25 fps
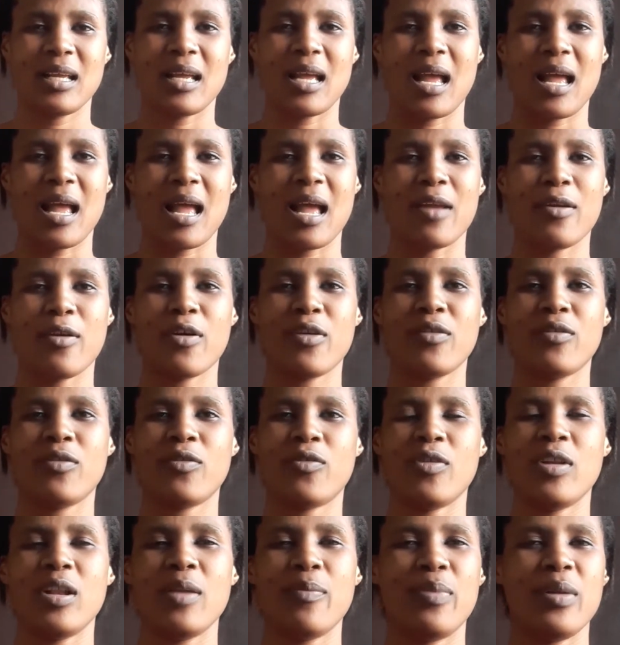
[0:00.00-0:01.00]
I don't
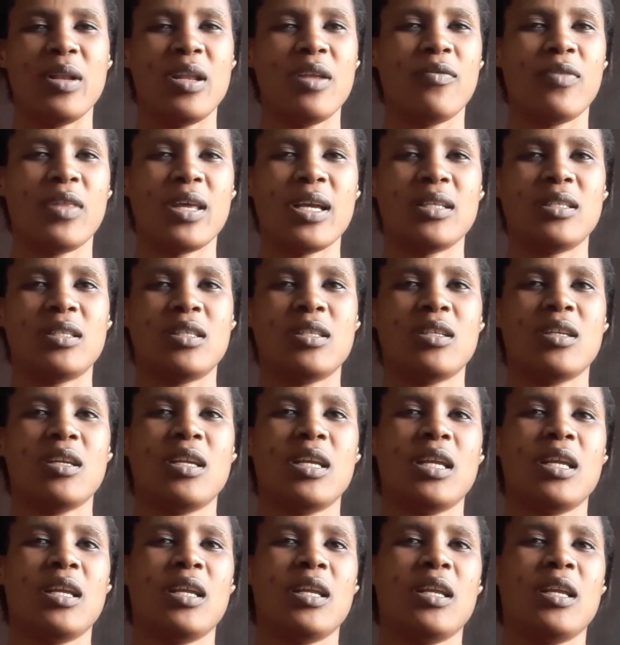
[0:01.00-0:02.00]
really believe that
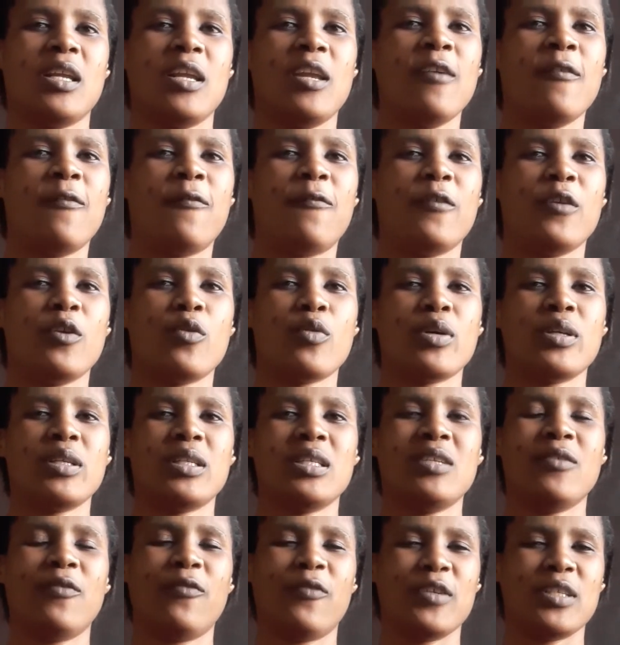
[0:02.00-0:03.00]
if
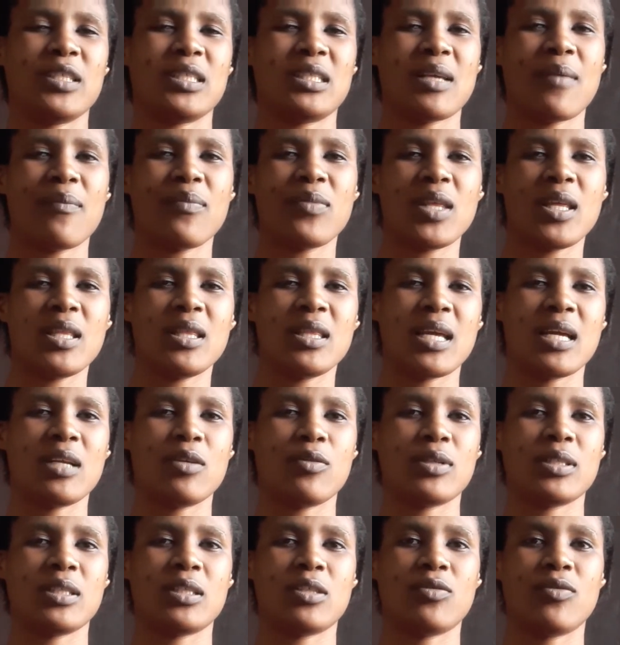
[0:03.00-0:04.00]
it's something that
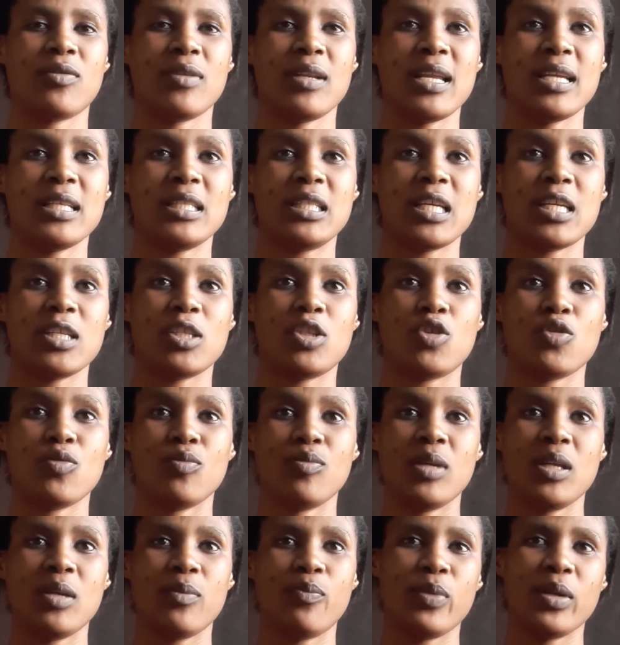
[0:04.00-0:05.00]
was related to
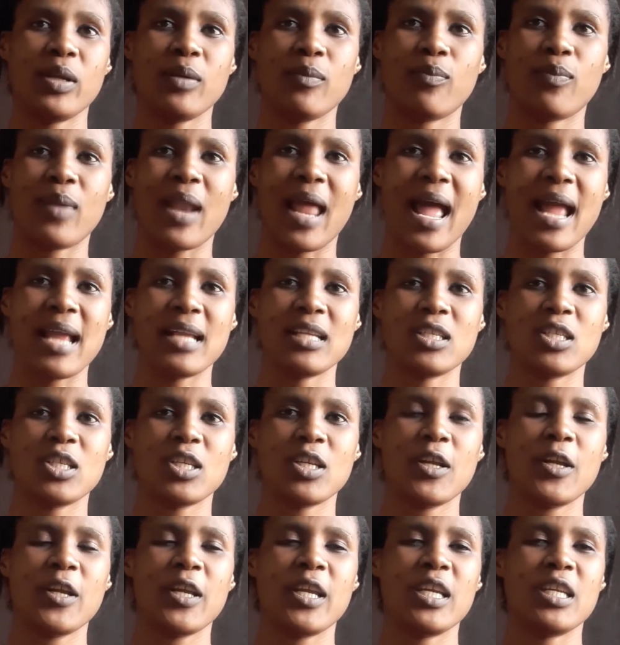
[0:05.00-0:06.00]
me being blind,
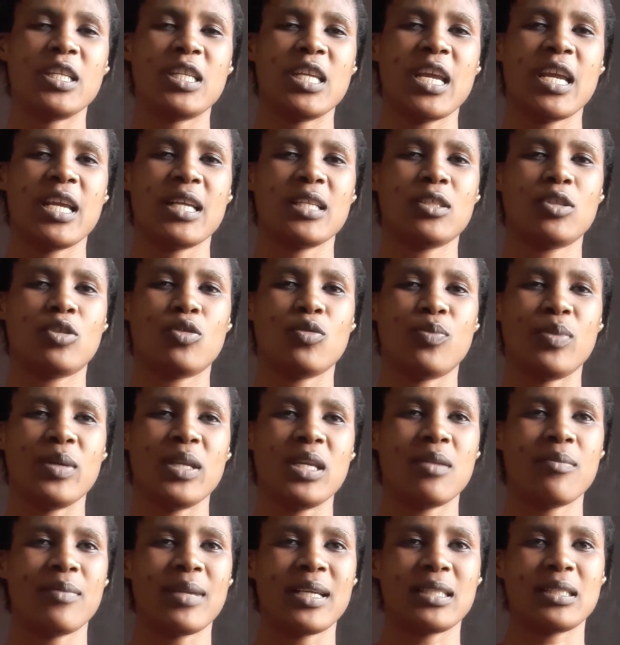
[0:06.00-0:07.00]
it has to be
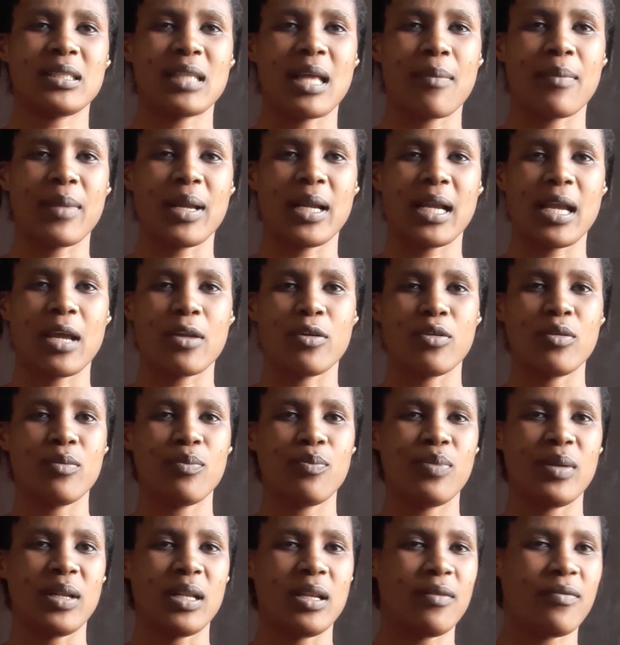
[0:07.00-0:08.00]
in my stomach. I
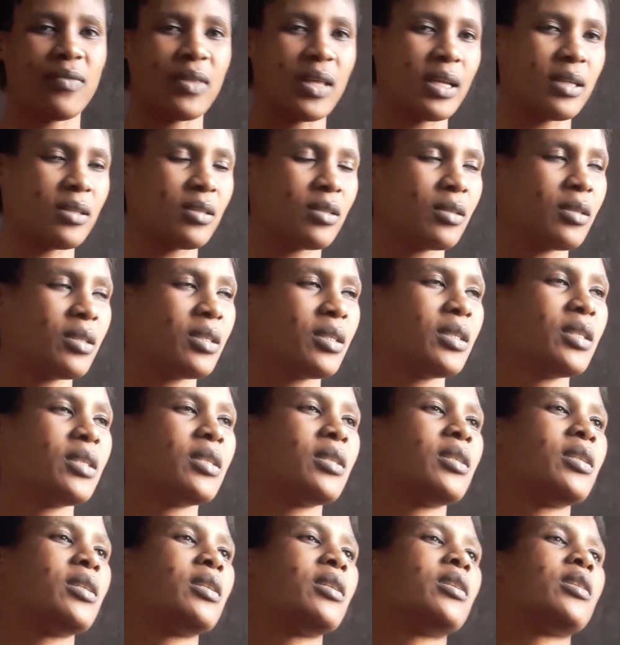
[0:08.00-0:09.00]
don't believe that.
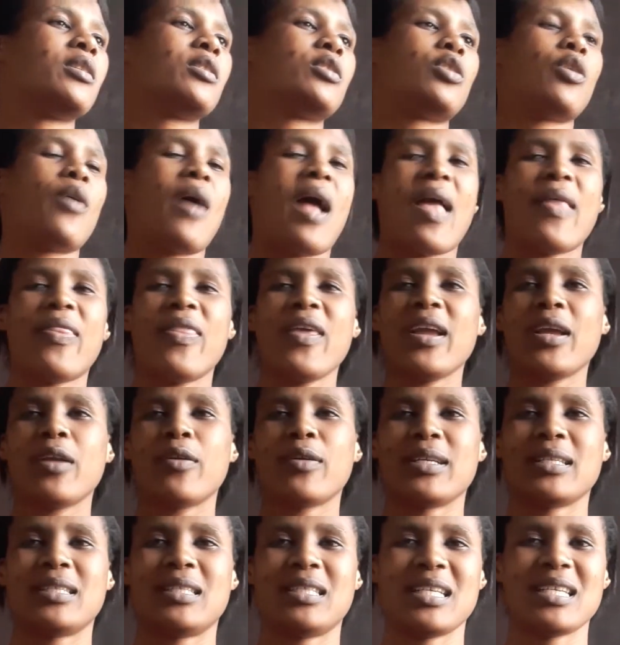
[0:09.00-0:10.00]
So I think it
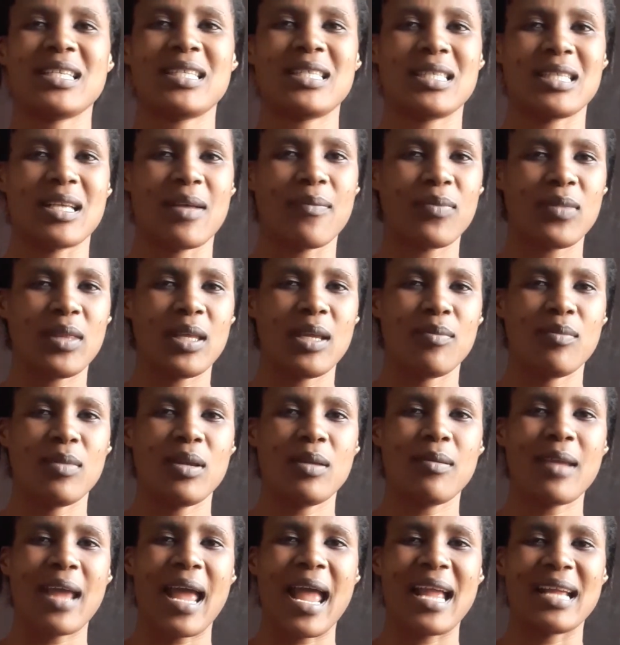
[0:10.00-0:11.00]
was just something.
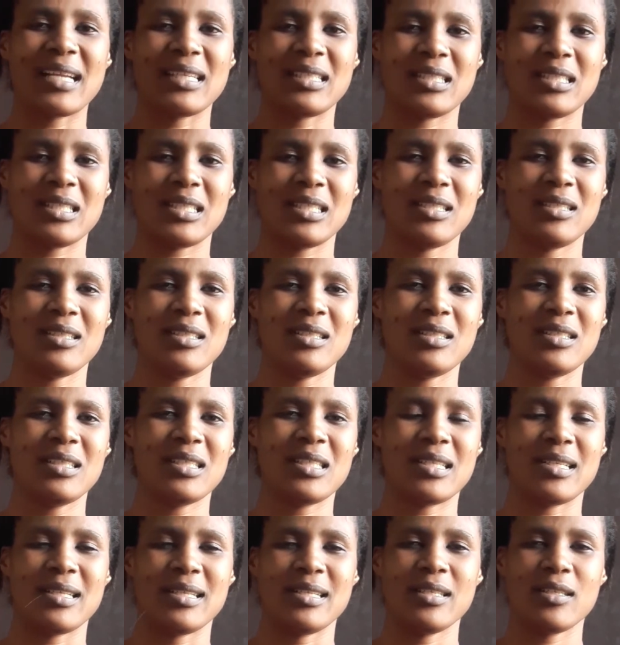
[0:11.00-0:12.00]
Maybe I had
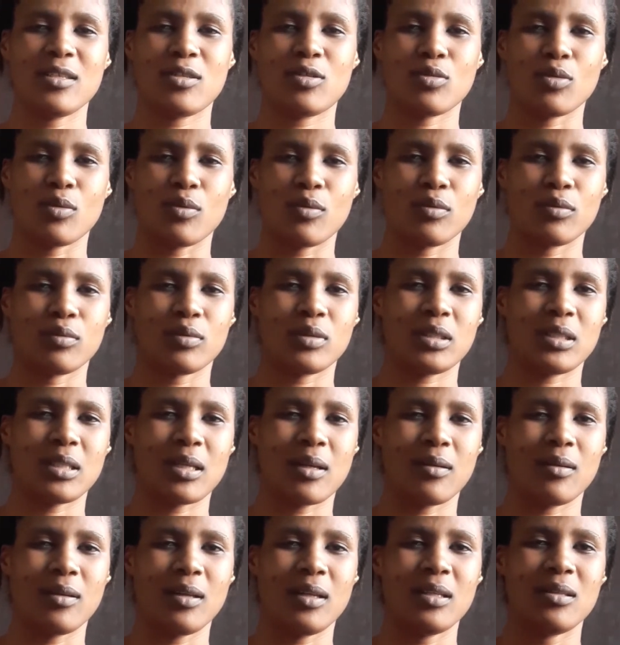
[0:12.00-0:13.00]
so
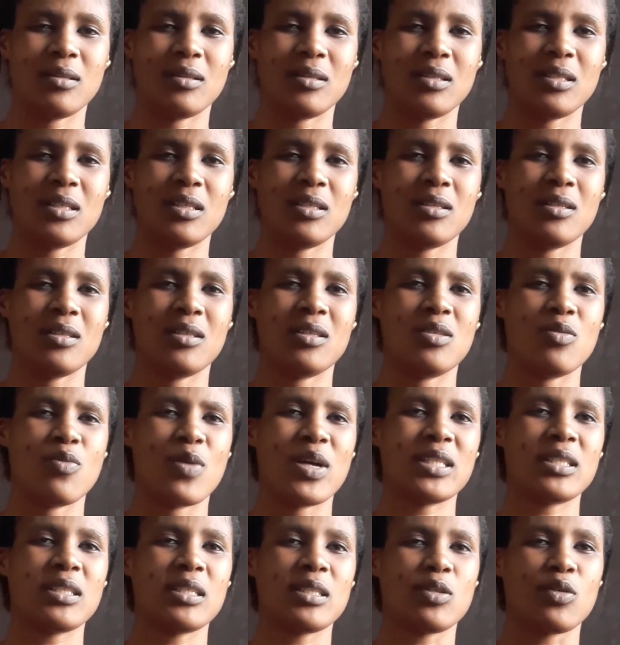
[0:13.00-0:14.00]
and it
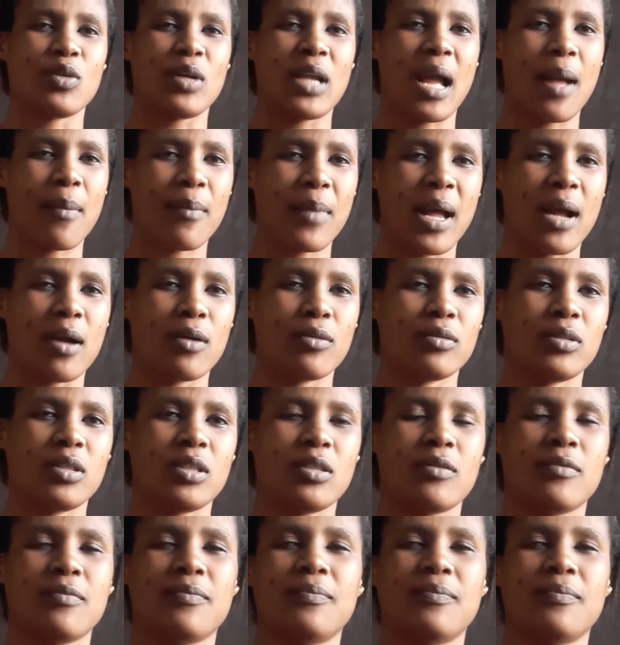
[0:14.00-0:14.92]
wanted to come out.